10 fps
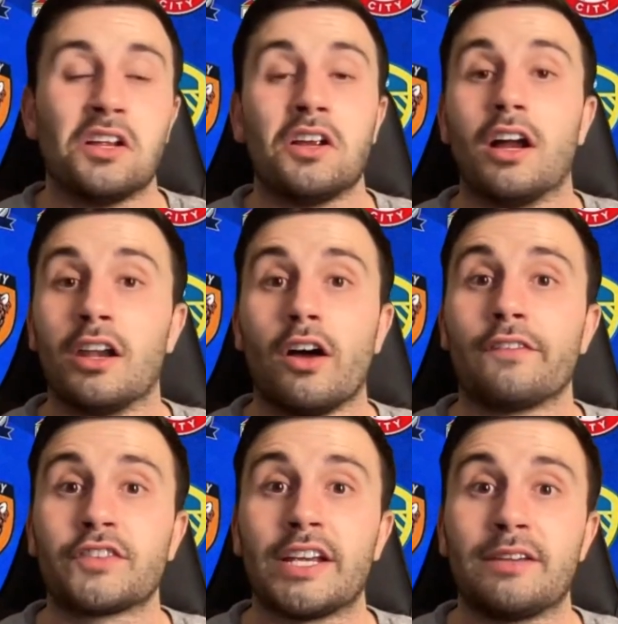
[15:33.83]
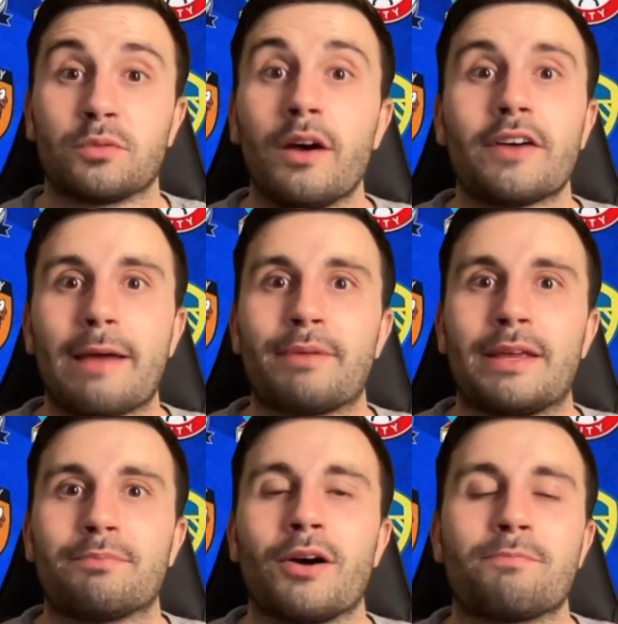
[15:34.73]
a lot of teams will get
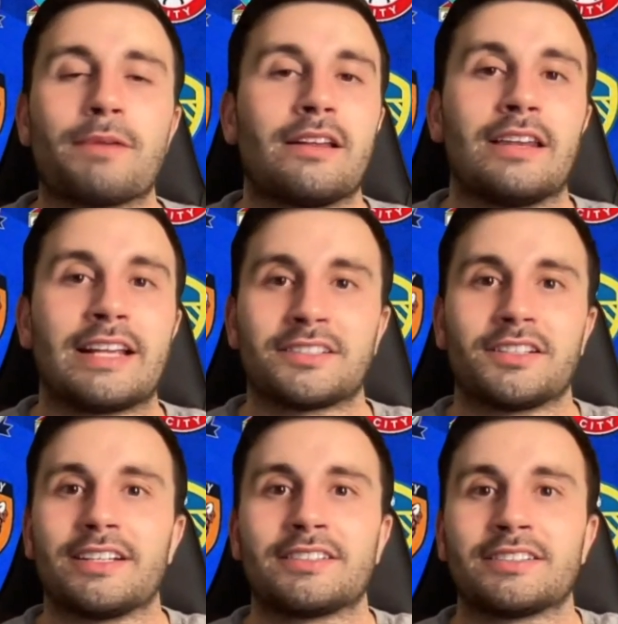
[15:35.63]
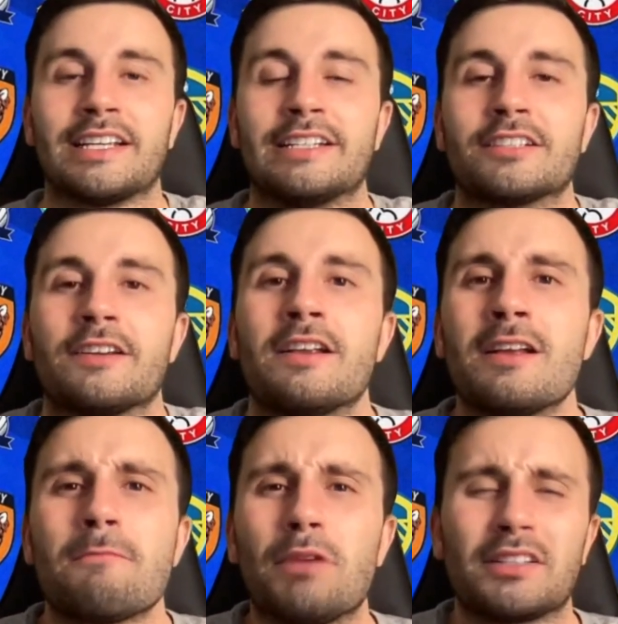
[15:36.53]
beat by Leicester this season.
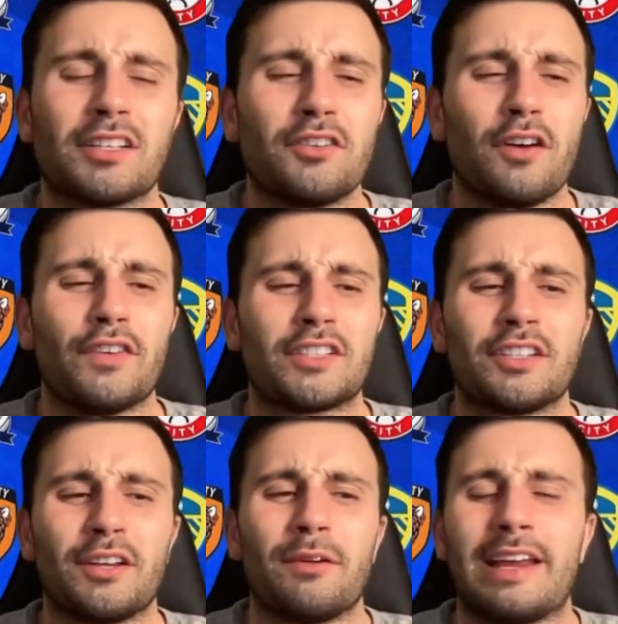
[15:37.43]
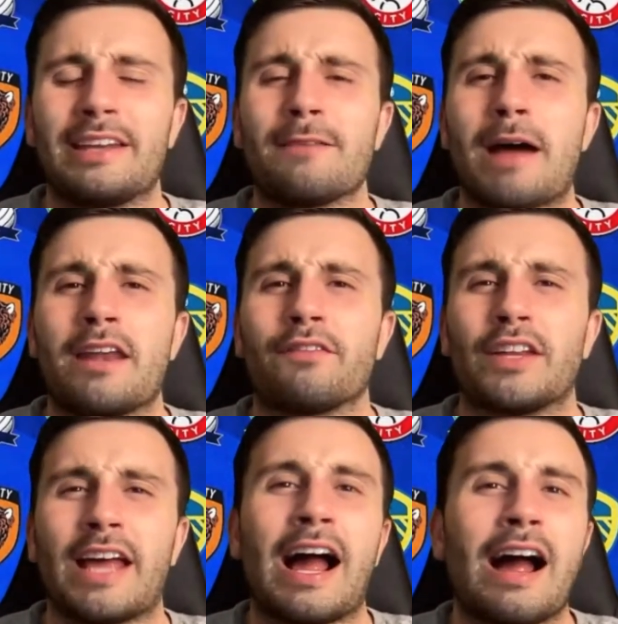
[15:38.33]
But it's another to do it in the manner that
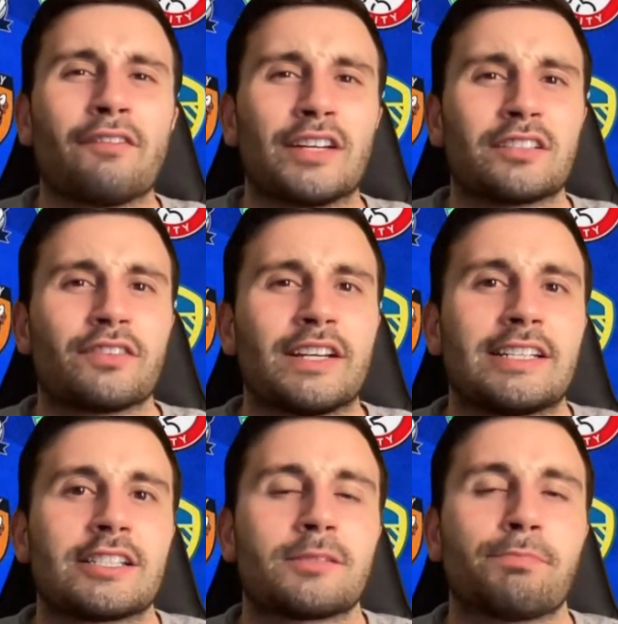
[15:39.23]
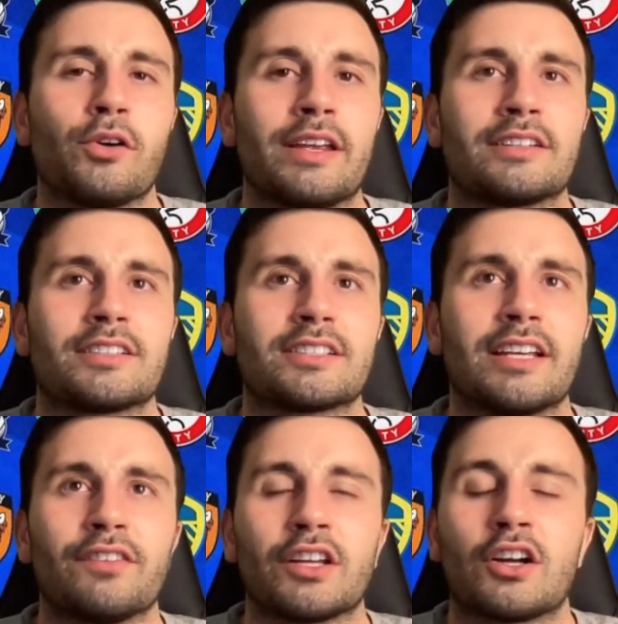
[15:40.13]
they have. And it's really disappointing to see
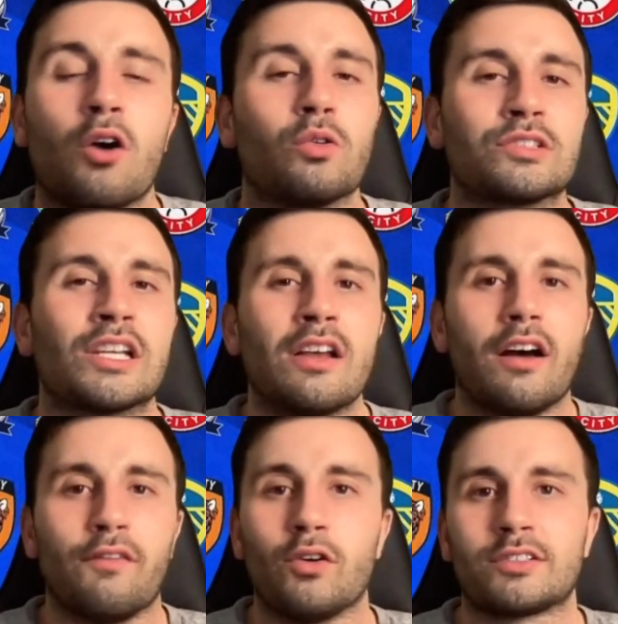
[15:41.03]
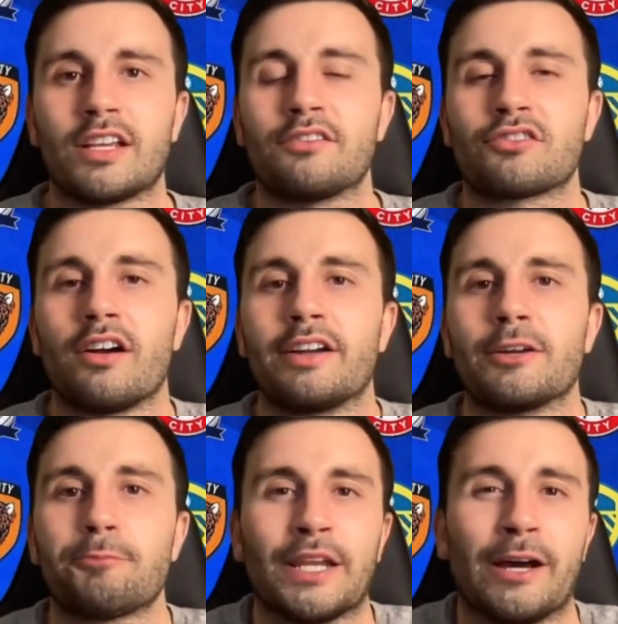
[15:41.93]
that the goals have also dried
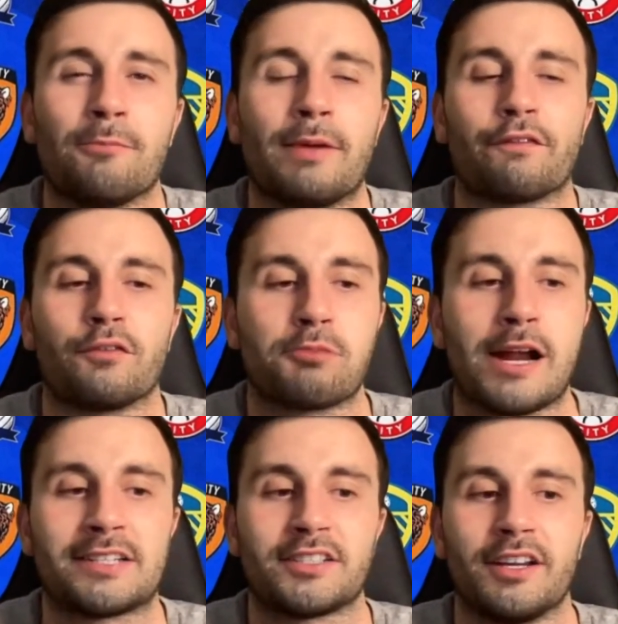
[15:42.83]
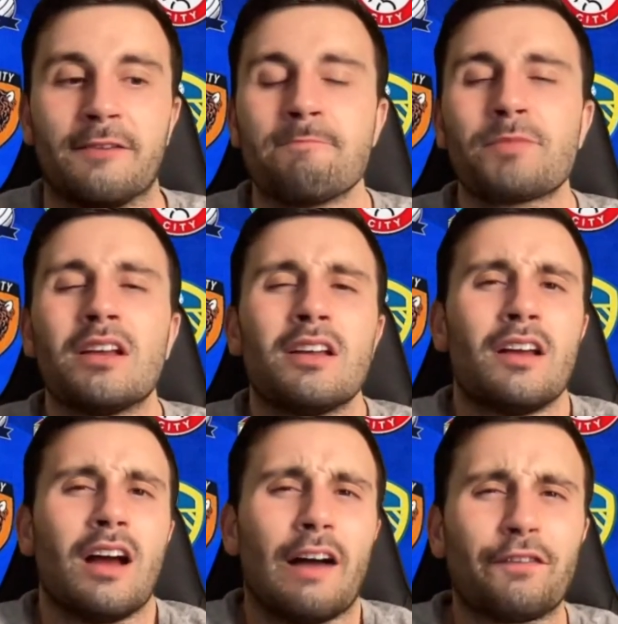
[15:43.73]
up a little bit for Preston.
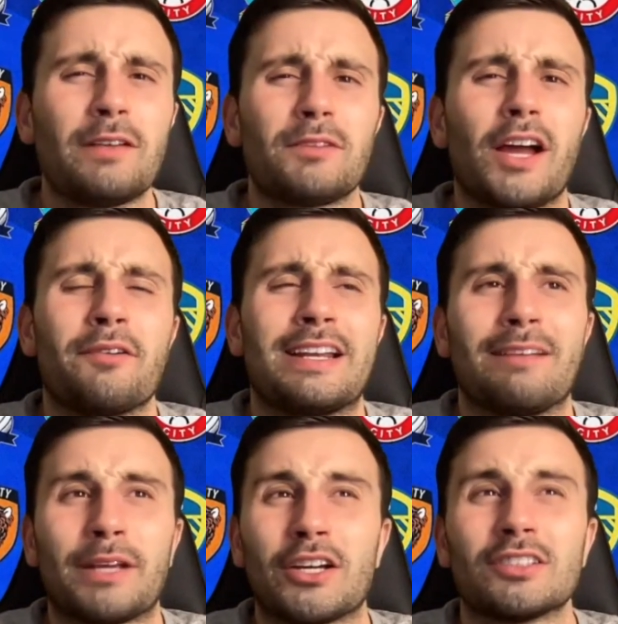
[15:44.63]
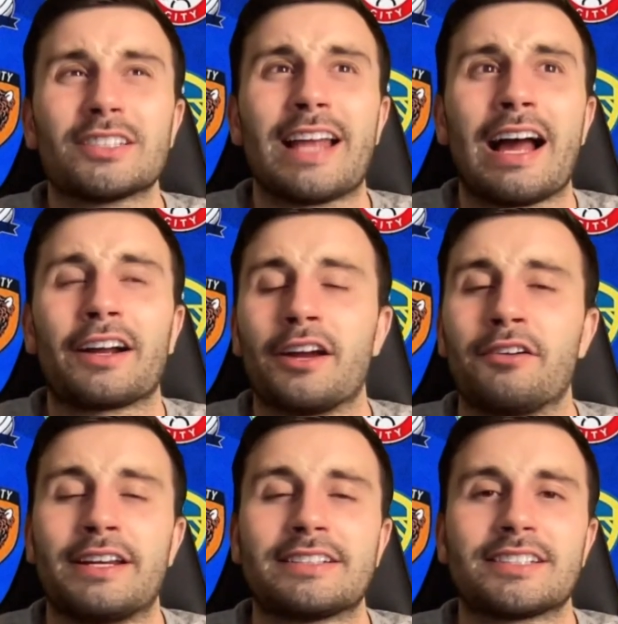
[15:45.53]
I think going
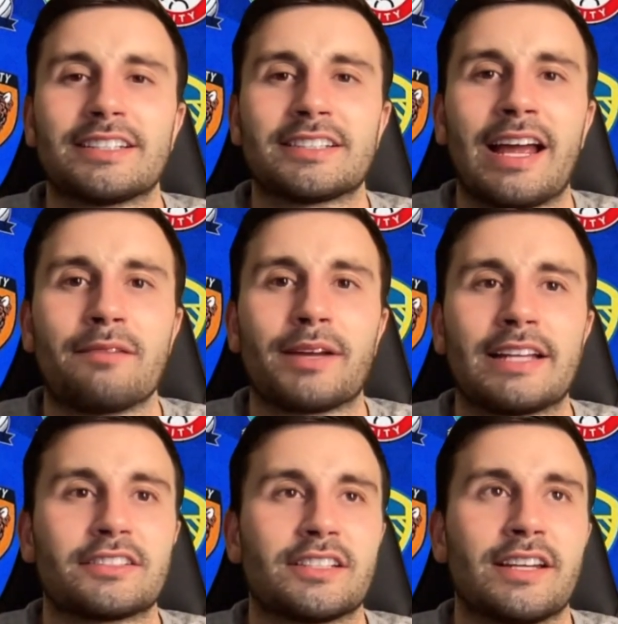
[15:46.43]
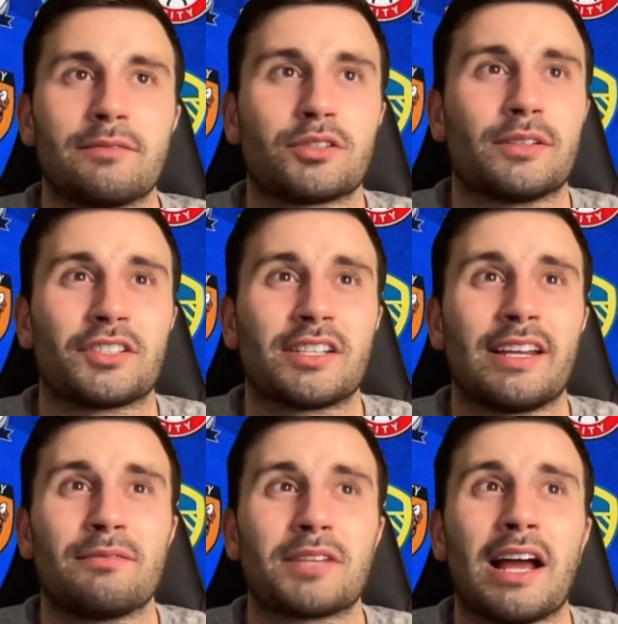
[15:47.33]
into this game against an Ipswich Town